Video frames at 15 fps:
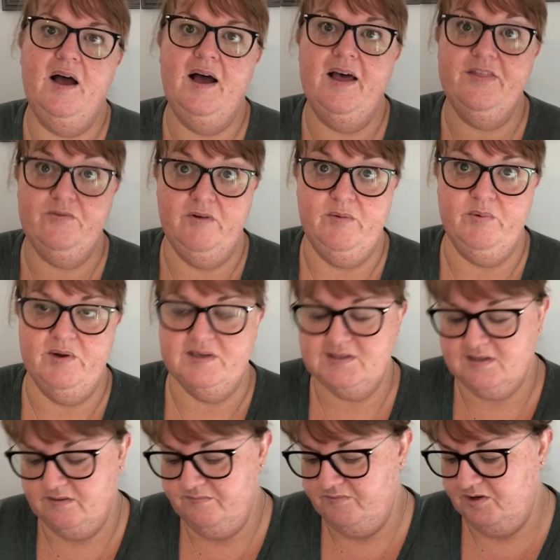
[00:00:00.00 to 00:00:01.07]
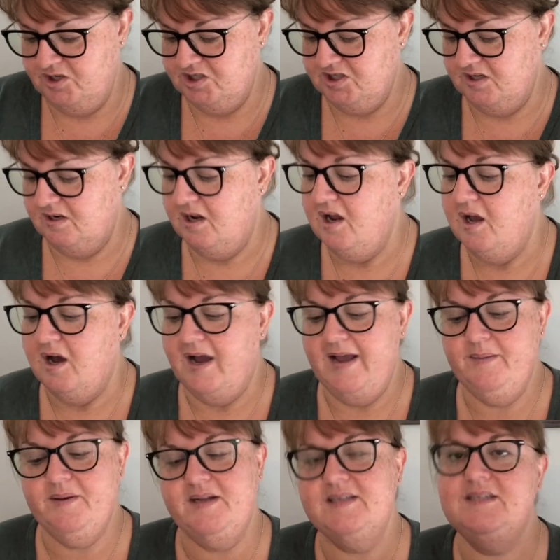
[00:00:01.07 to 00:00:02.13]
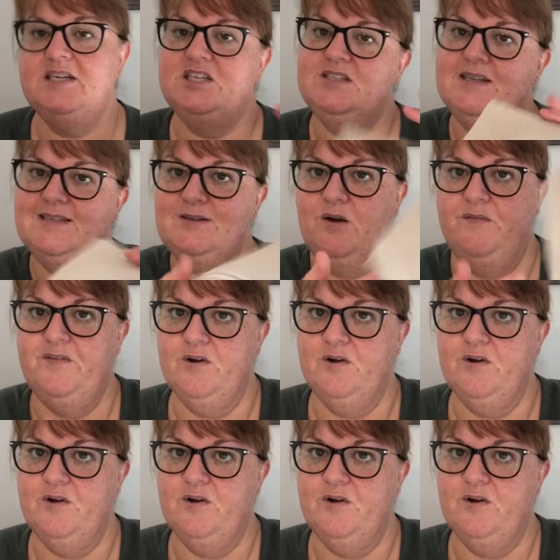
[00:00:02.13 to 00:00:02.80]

a Threadworks conversion. I am going to stitch this on